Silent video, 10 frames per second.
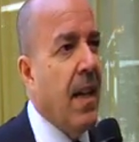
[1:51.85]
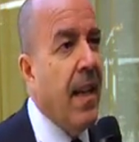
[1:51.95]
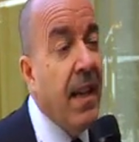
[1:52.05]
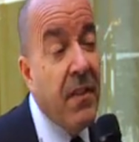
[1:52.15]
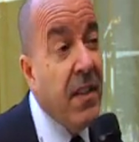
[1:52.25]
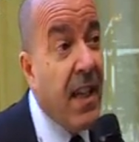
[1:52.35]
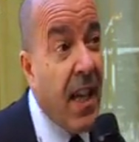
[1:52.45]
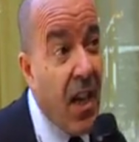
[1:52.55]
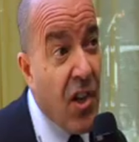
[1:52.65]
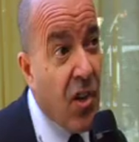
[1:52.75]
clear
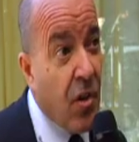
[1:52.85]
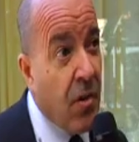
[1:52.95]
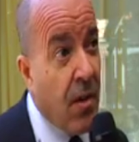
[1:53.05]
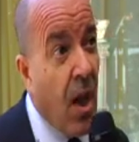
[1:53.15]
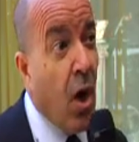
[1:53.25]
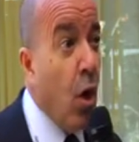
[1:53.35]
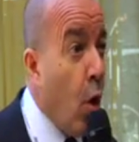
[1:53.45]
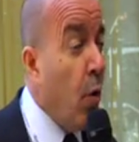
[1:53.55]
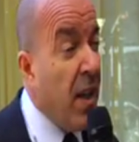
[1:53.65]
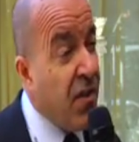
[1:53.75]
indication,
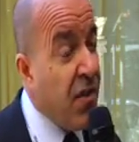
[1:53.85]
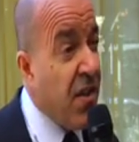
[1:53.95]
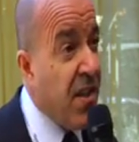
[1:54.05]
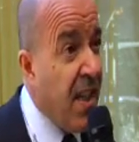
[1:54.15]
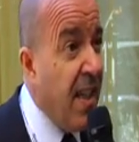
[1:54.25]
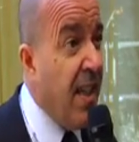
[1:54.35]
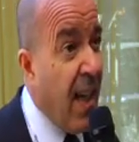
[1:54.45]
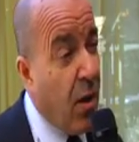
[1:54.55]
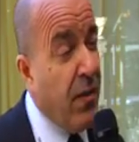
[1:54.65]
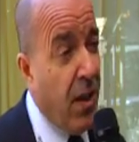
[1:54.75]
low literacy,
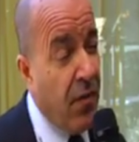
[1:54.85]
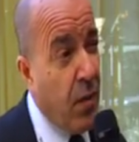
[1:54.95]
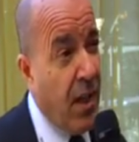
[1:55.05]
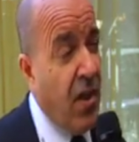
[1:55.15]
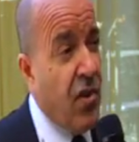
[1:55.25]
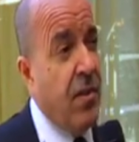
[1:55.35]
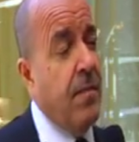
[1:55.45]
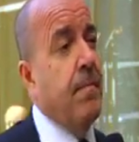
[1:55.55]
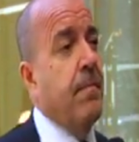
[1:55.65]
lack of education.